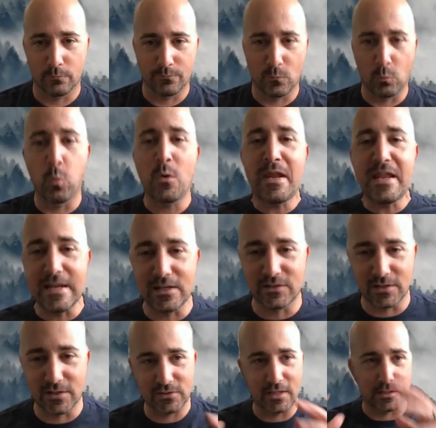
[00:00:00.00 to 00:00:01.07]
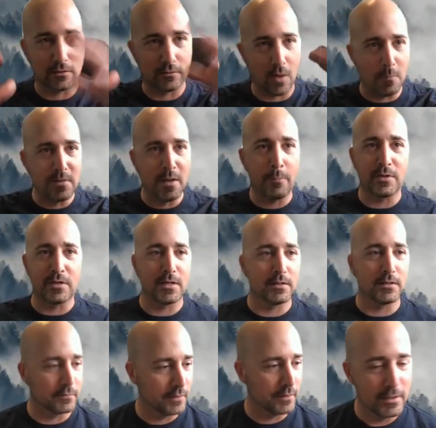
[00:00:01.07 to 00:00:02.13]
we is this like
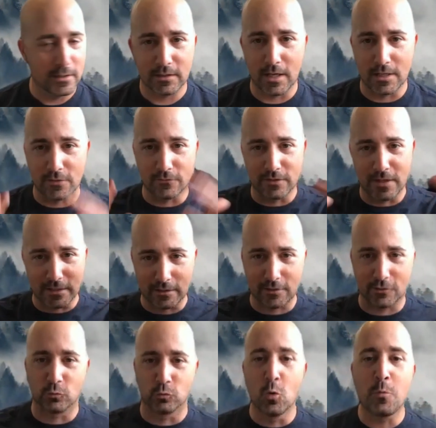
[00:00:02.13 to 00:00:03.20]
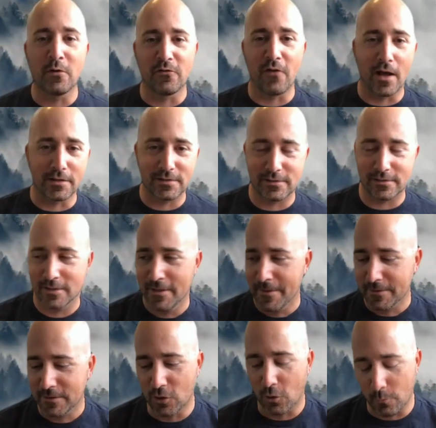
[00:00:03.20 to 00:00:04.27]
omnipotent kind of like group of us,
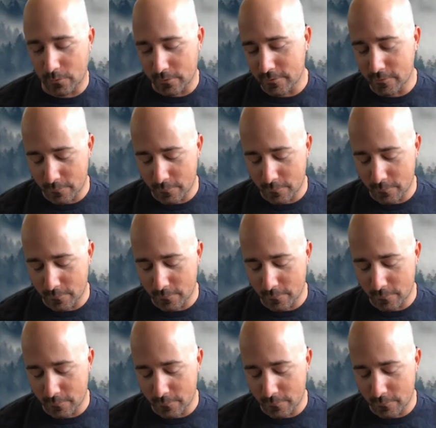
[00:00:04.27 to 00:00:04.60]
you know,